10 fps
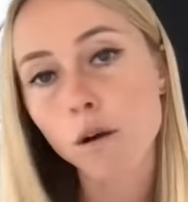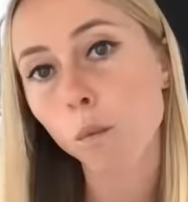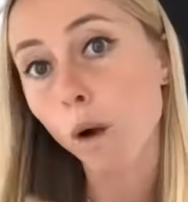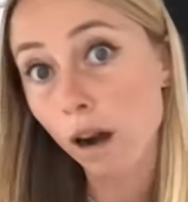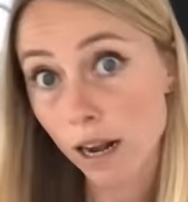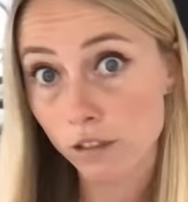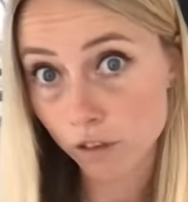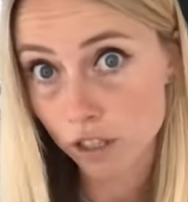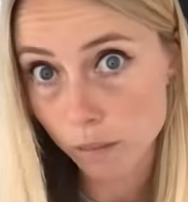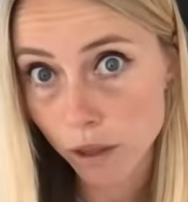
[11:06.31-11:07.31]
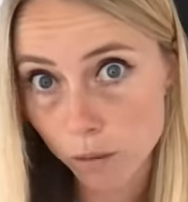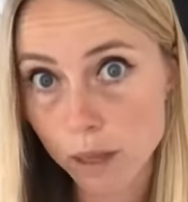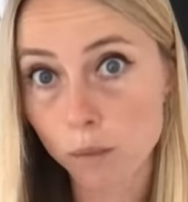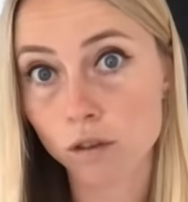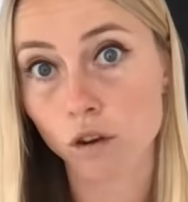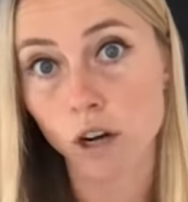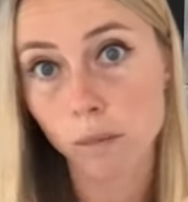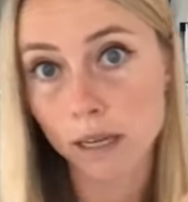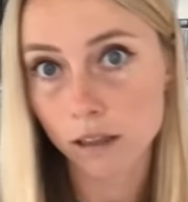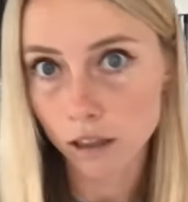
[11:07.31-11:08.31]
Whereas for some other people, it's going to
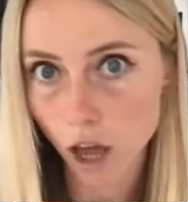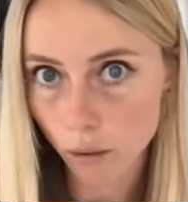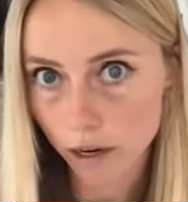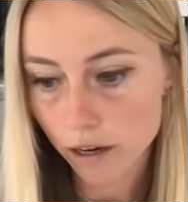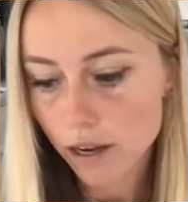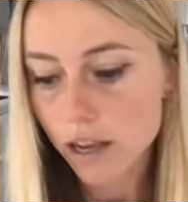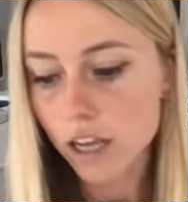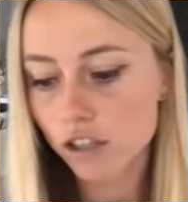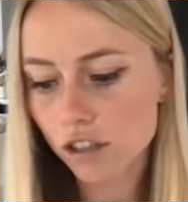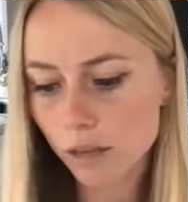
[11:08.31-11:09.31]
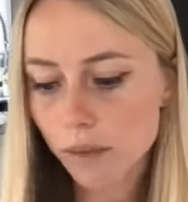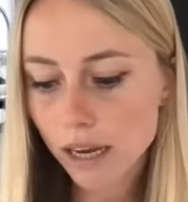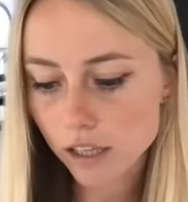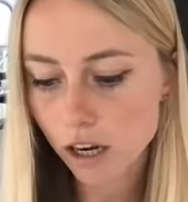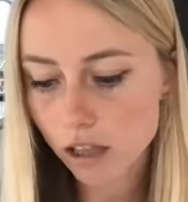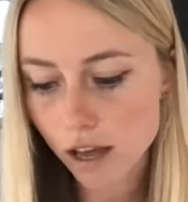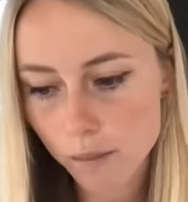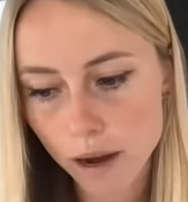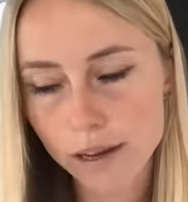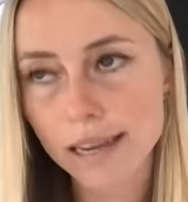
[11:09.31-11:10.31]
be lower. So, this is something I talk a lot
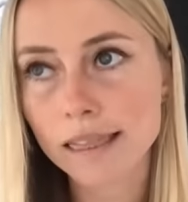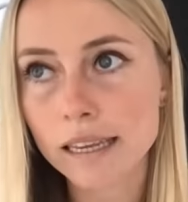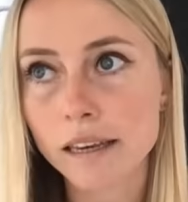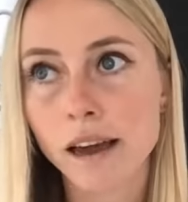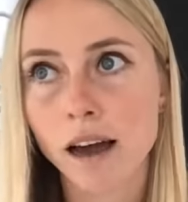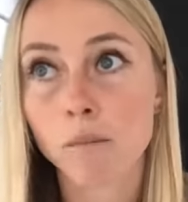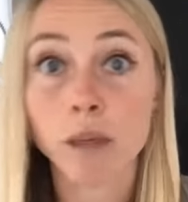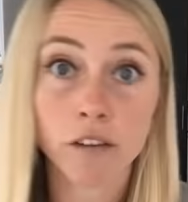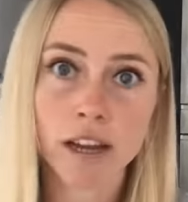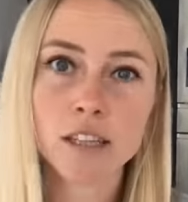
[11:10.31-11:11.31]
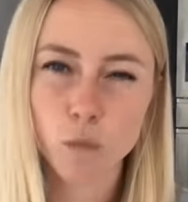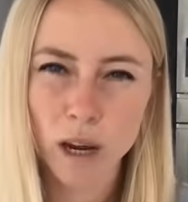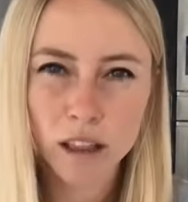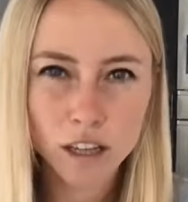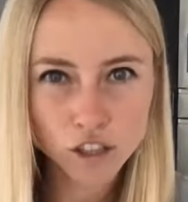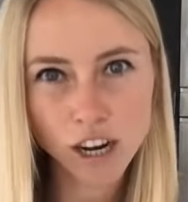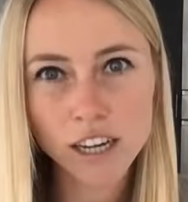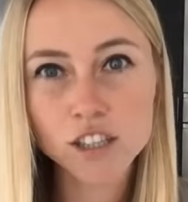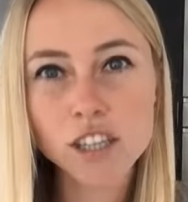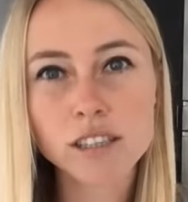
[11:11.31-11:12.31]
about in the um, advanced weight loss
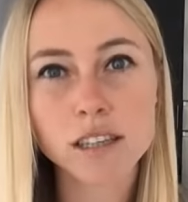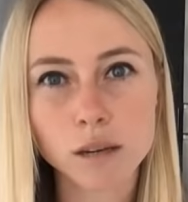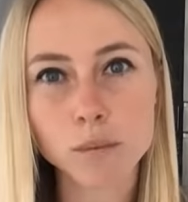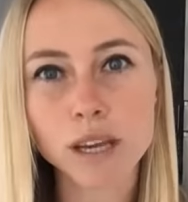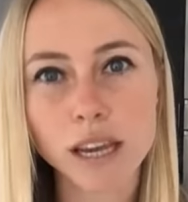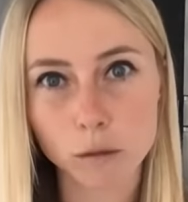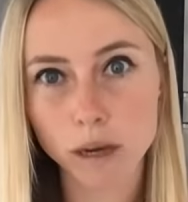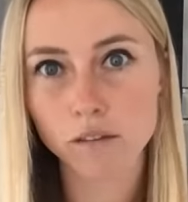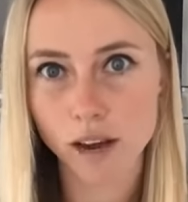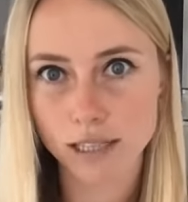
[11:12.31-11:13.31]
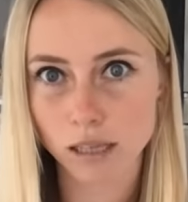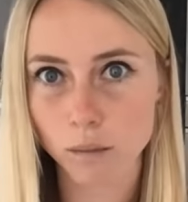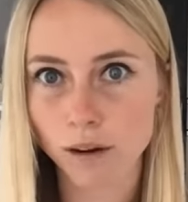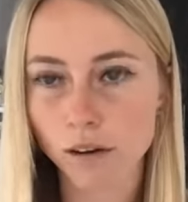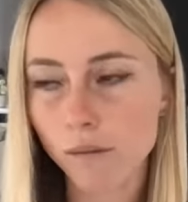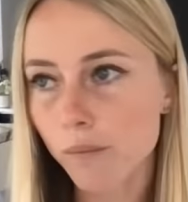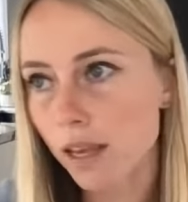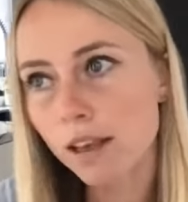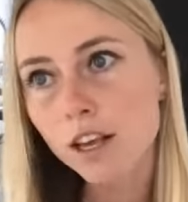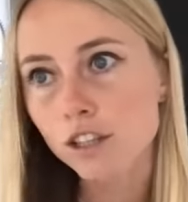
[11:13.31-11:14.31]
strategies and the complete intermittent fasting bundle
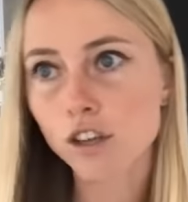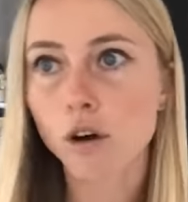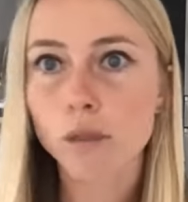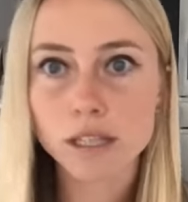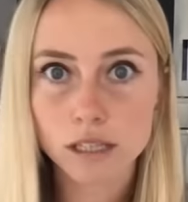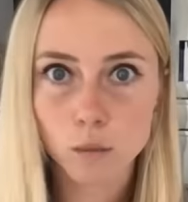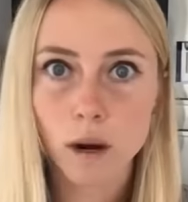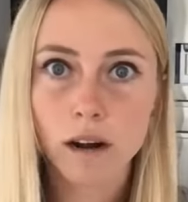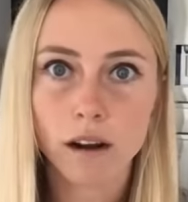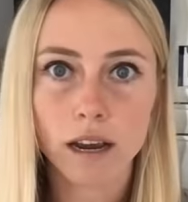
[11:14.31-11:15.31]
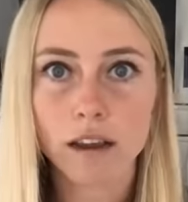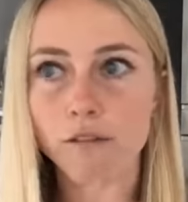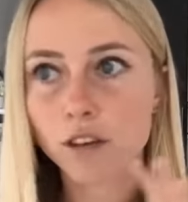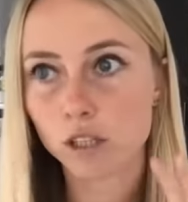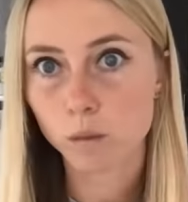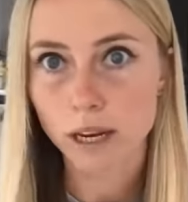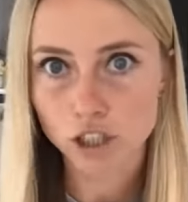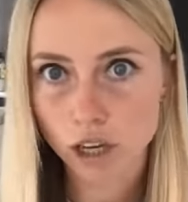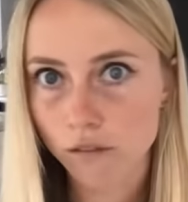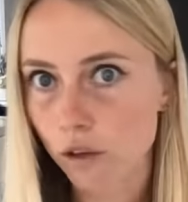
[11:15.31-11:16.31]
so this is where, if
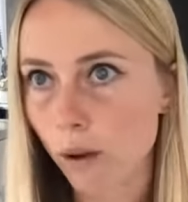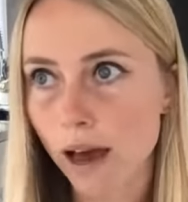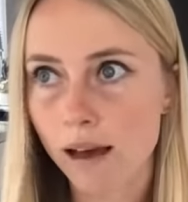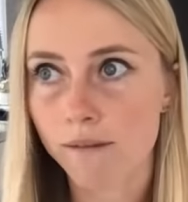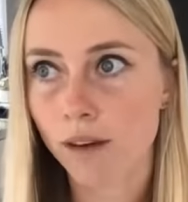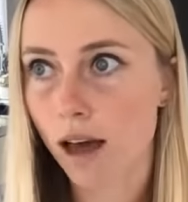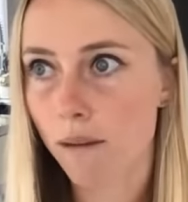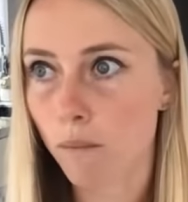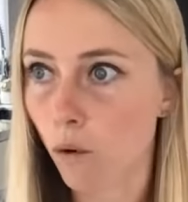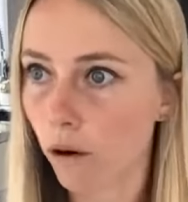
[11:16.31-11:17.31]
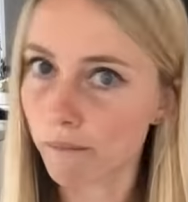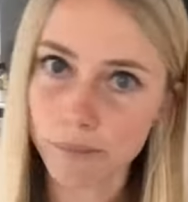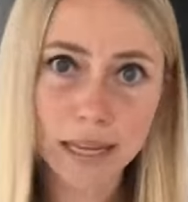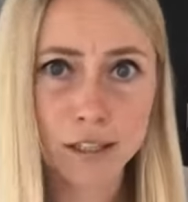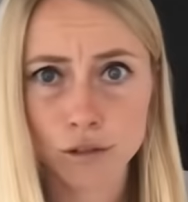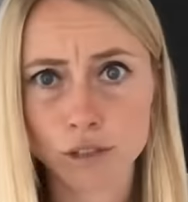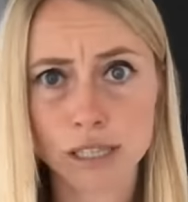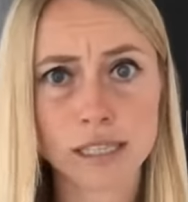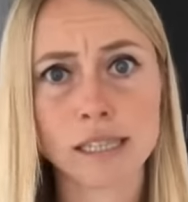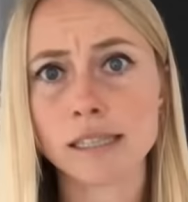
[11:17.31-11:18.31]
especially if you have um, more insulin
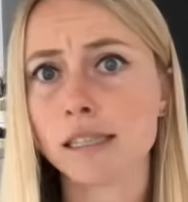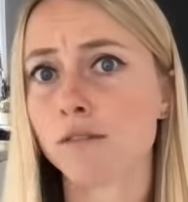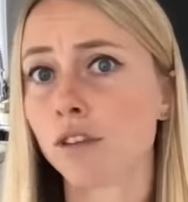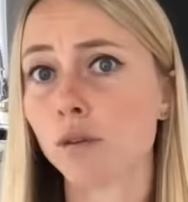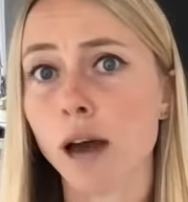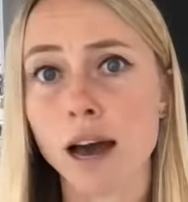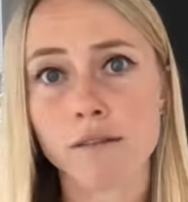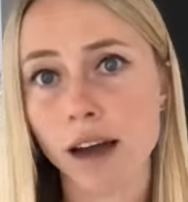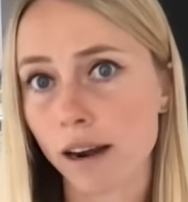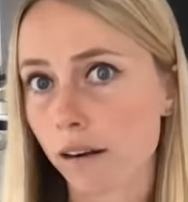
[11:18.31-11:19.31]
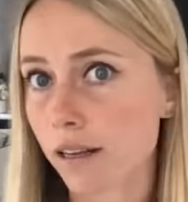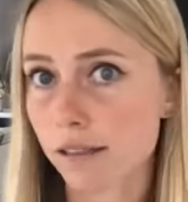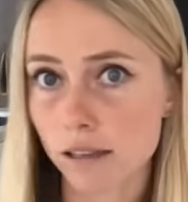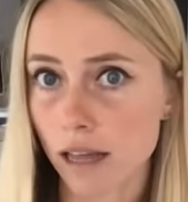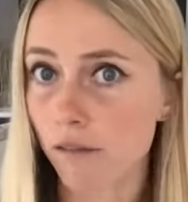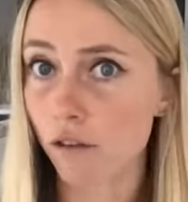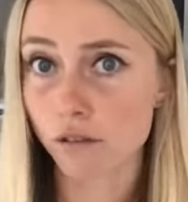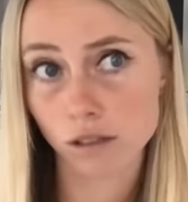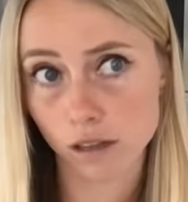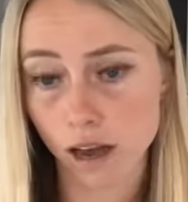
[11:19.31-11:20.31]
resistance, if you have higher insulin
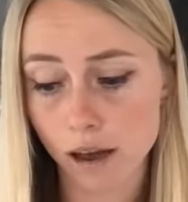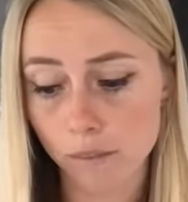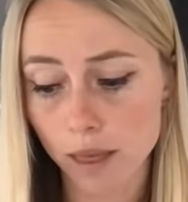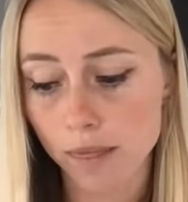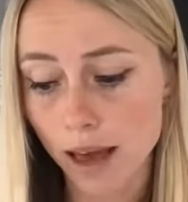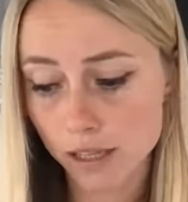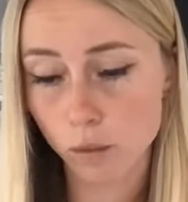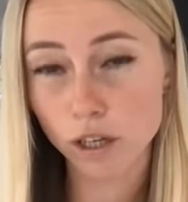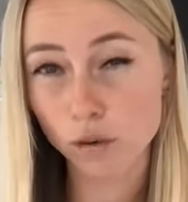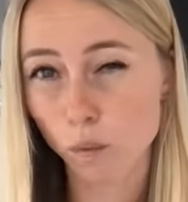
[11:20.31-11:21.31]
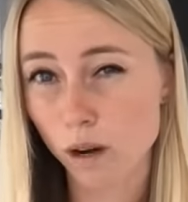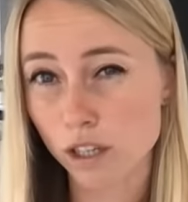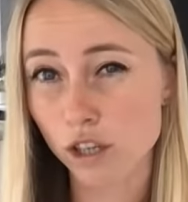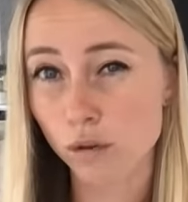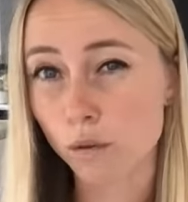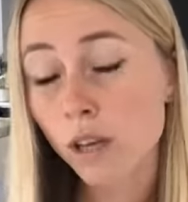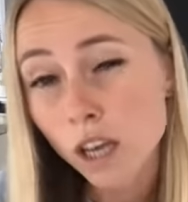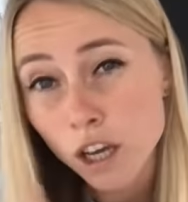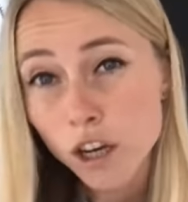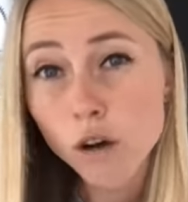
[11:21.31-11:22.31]
levels, um, then that's where you'd want to
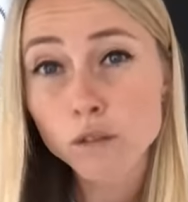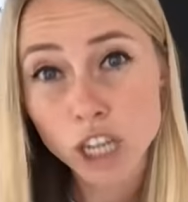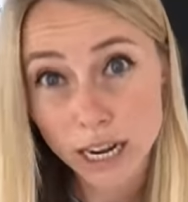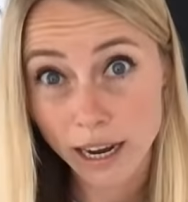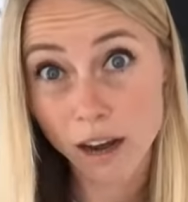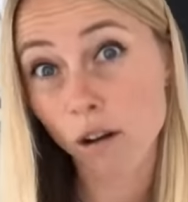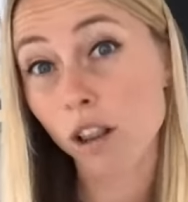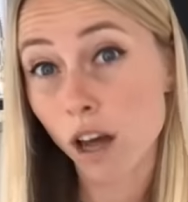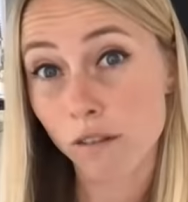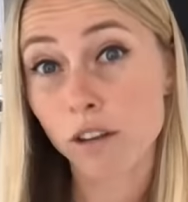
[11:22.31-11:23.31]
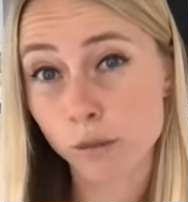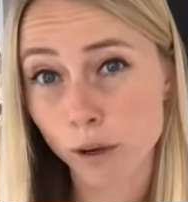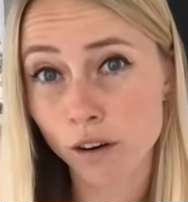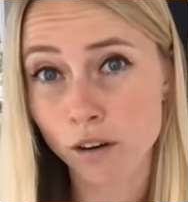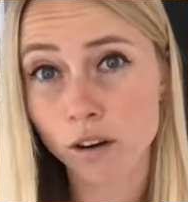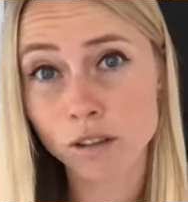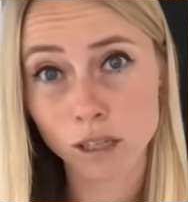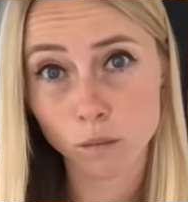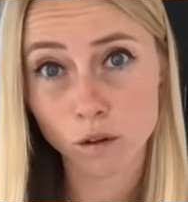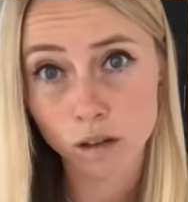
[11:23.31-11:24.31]
go check out a lot of those protocols.
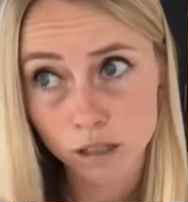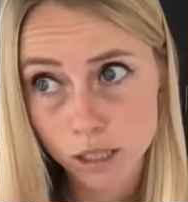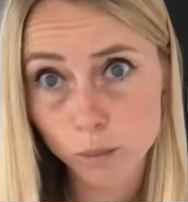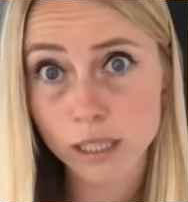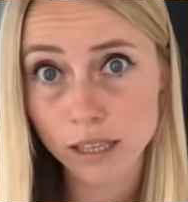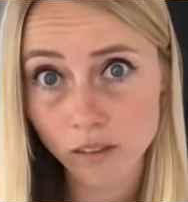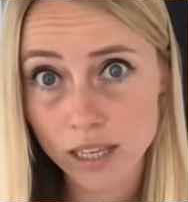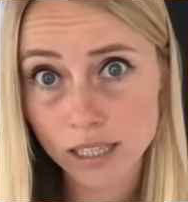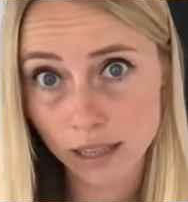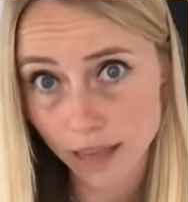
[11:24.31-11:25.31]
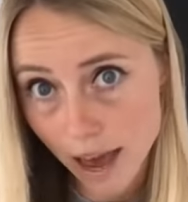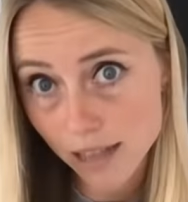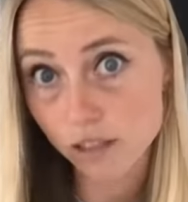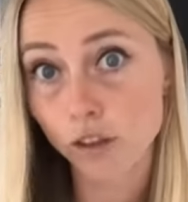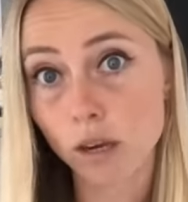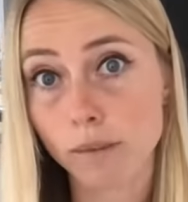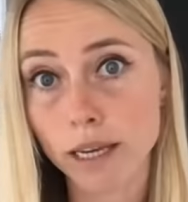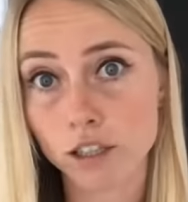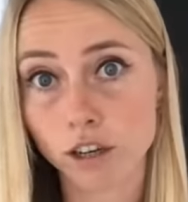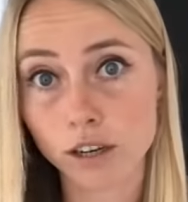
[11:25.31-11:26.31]
They're more specific to that, so you can
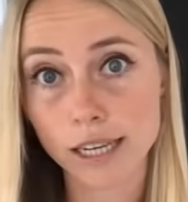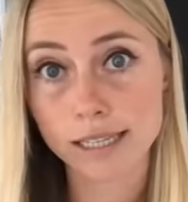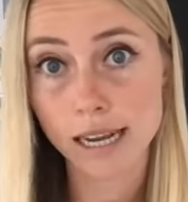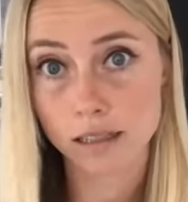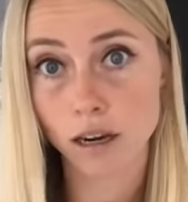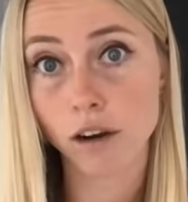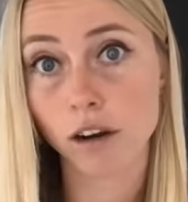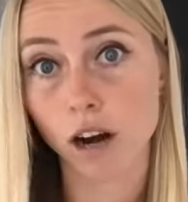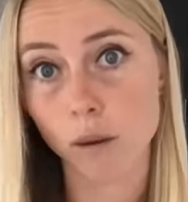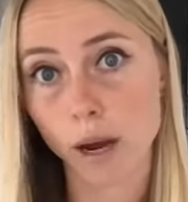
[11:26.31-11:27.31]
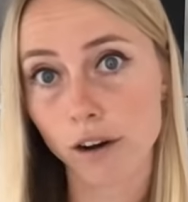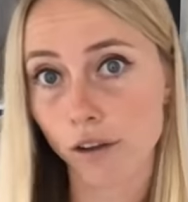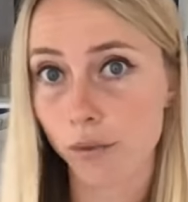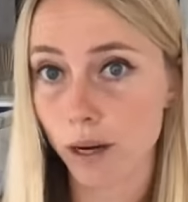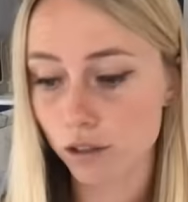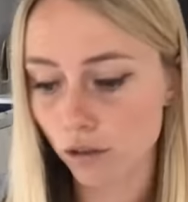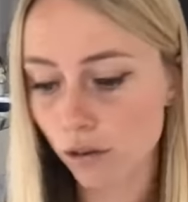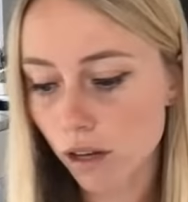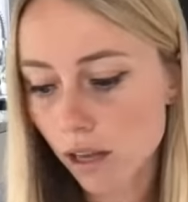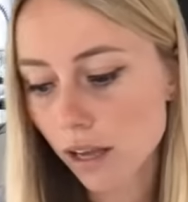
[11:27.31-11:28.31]
make sure you can test out your carbohydrate
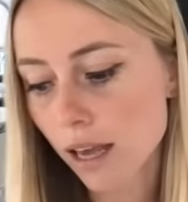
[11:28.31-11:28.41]
threshold.